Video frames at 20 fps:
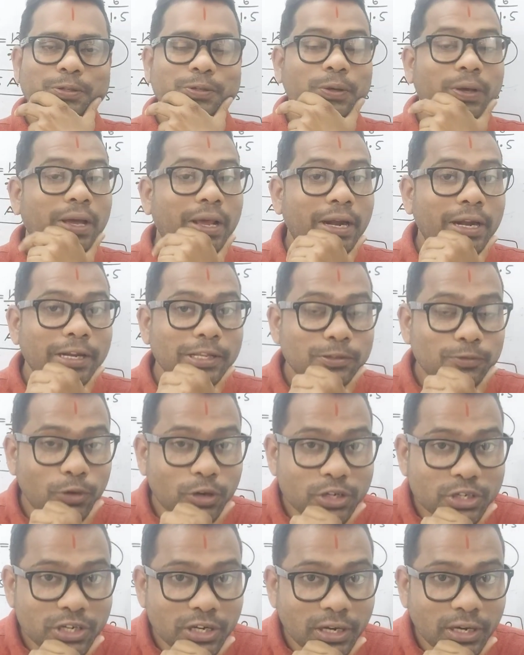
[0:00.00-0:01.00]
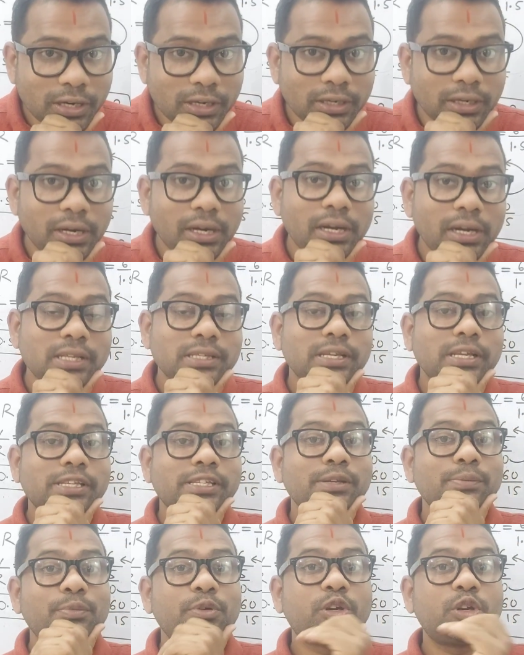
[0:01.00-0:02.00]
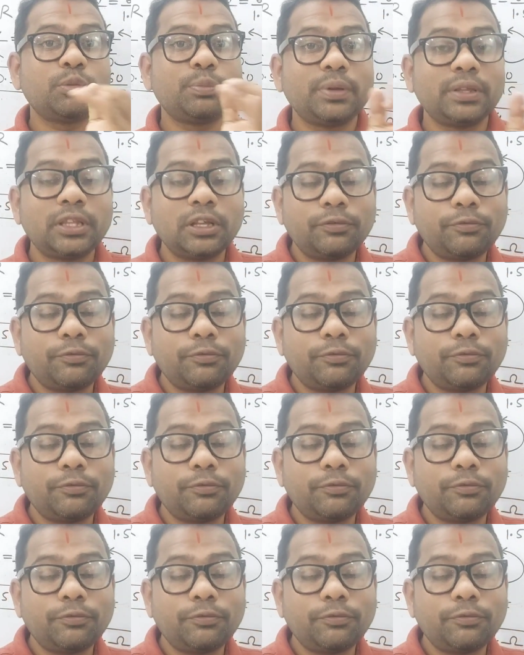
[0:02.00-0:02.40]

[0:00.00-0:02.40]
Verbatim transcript: So current is what, children? It is assumed to be